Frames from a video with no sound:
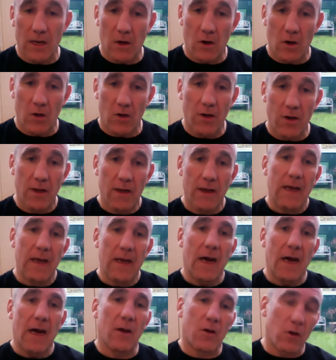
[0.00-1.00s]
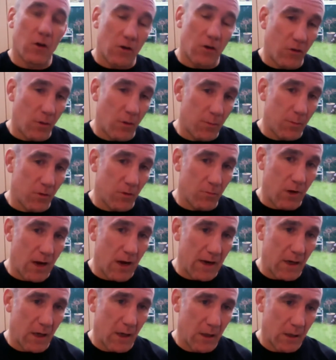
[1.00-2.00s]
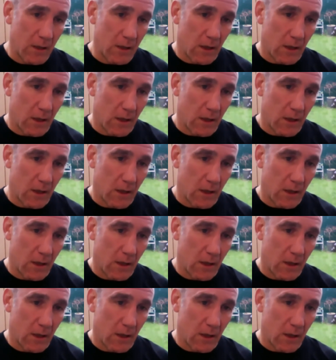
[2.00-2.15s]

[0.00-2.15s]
on and I got a job as a runner